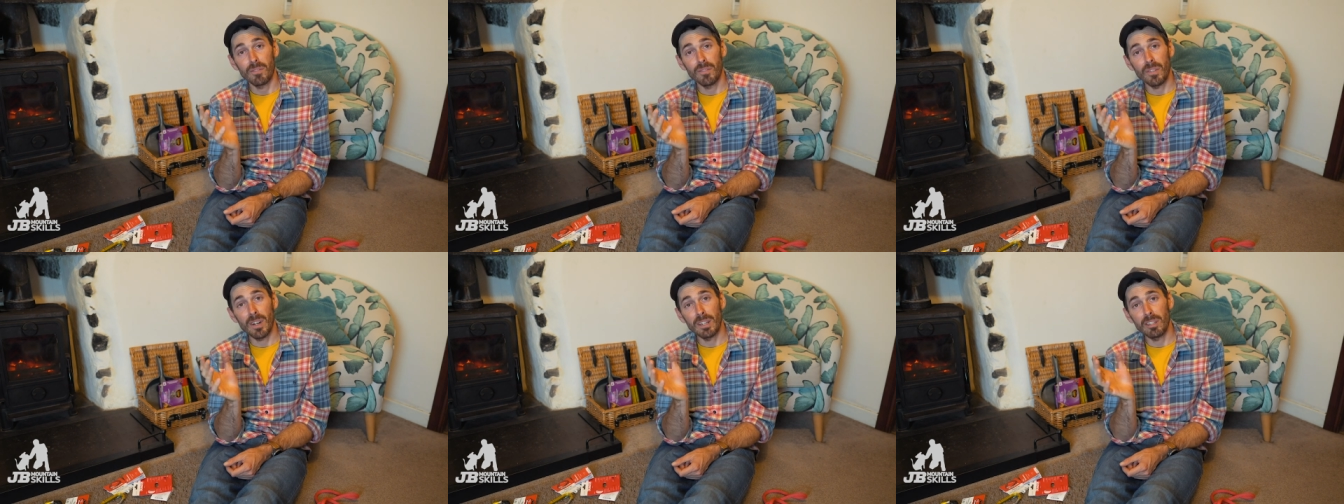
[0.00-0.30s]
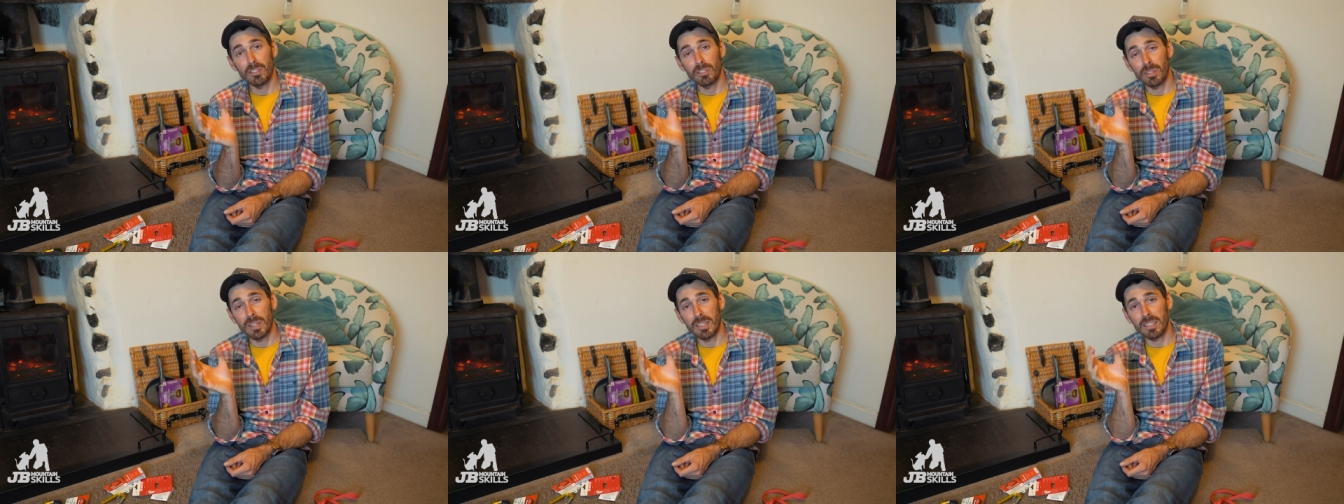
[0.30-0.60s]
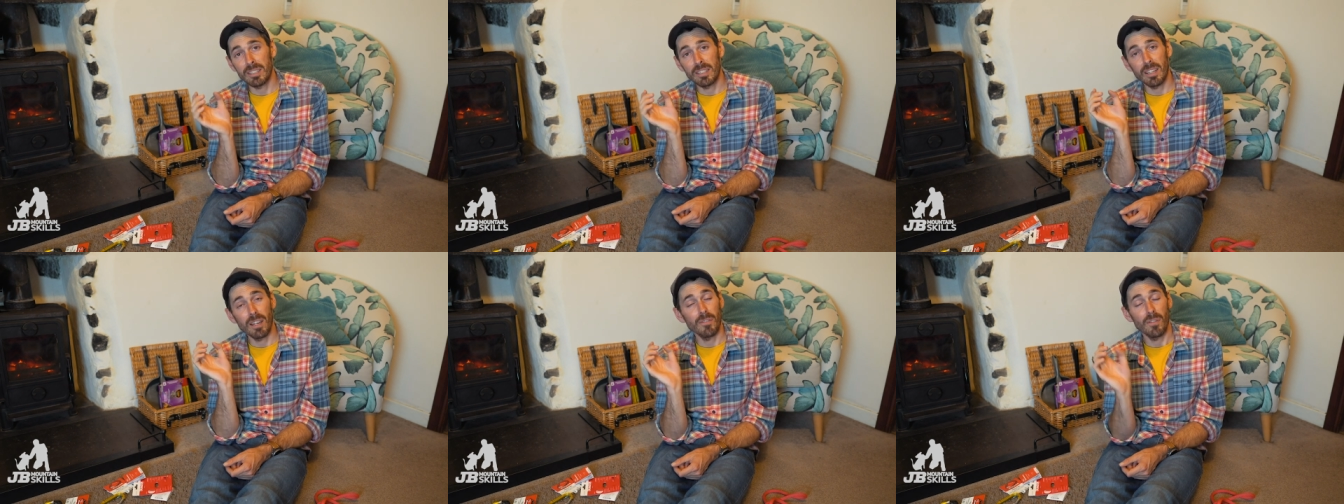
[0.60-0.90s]
Find us on
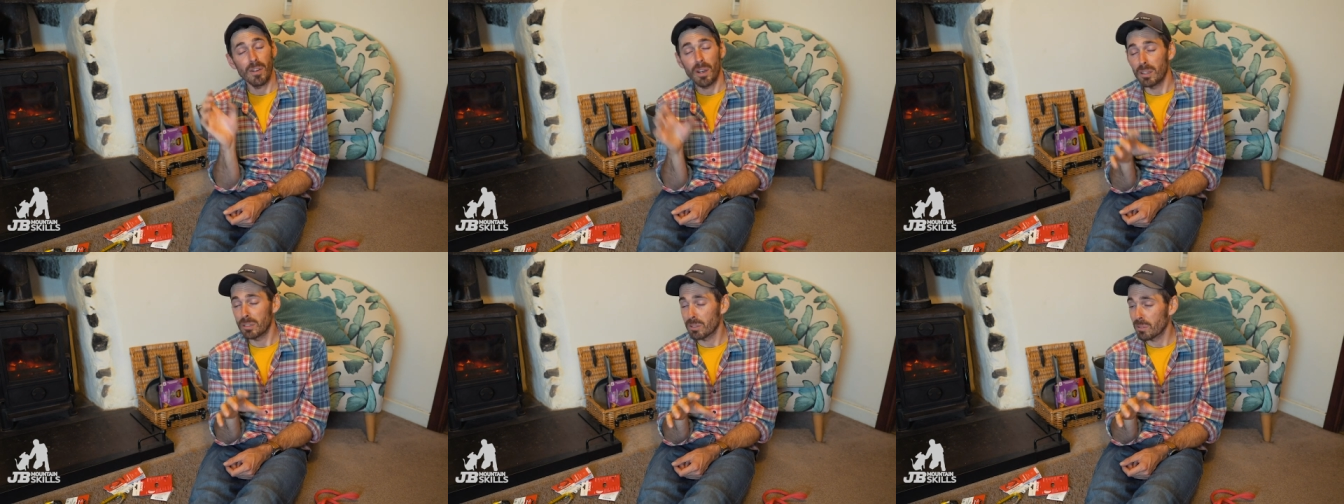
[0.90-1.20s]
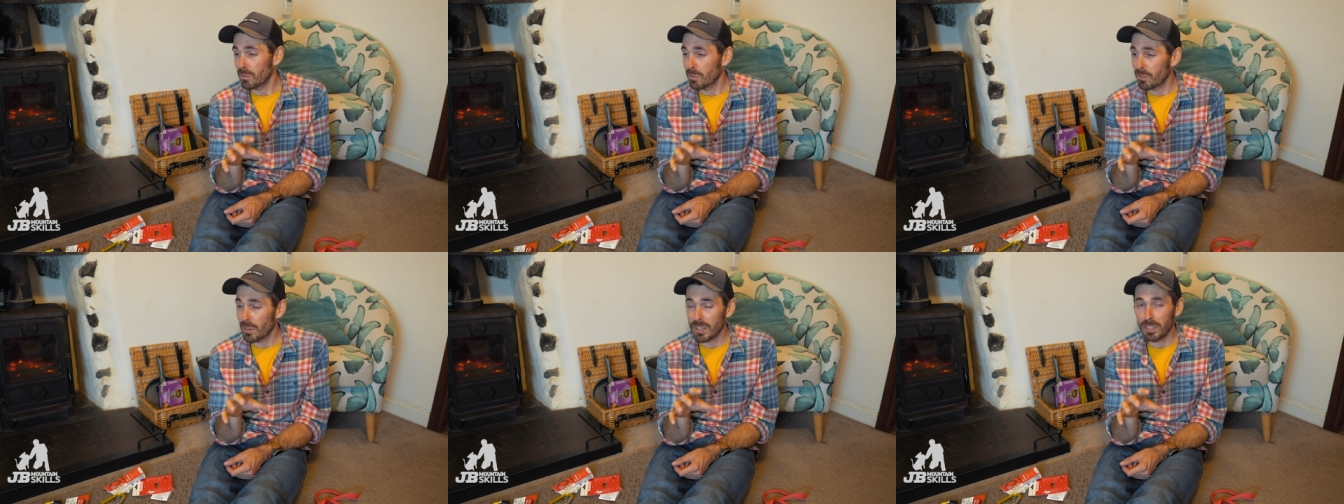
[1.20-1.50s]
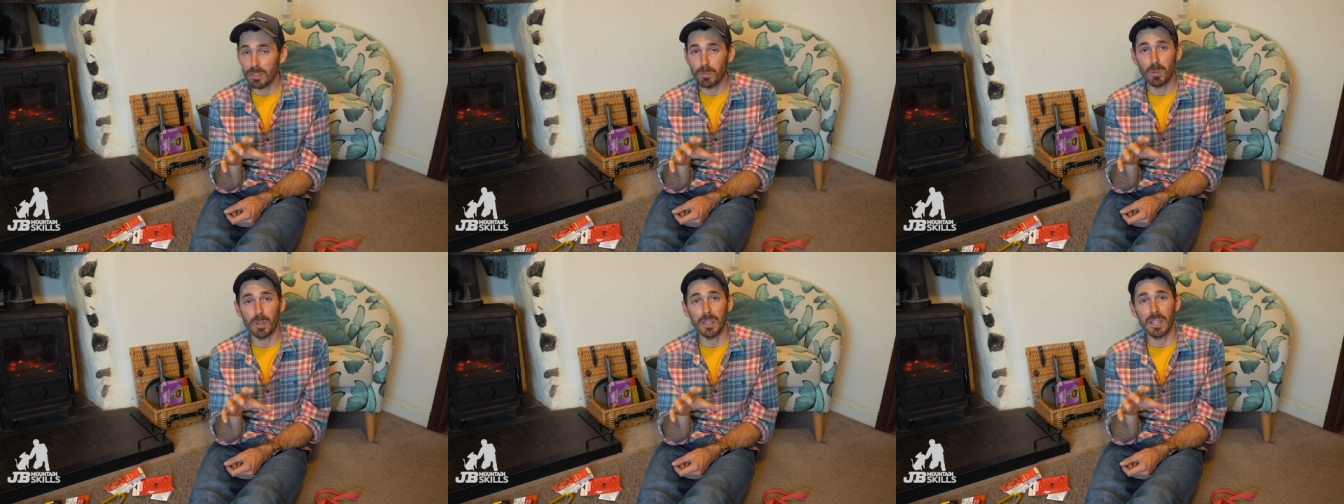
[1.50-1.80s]
Insta, find us on
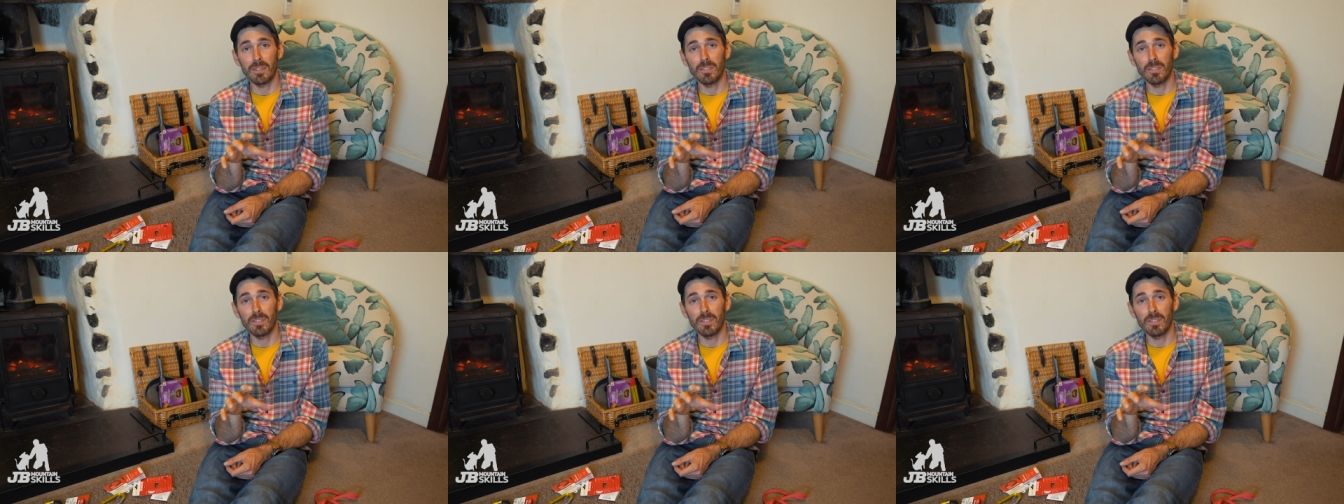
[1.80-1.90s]
Facebook,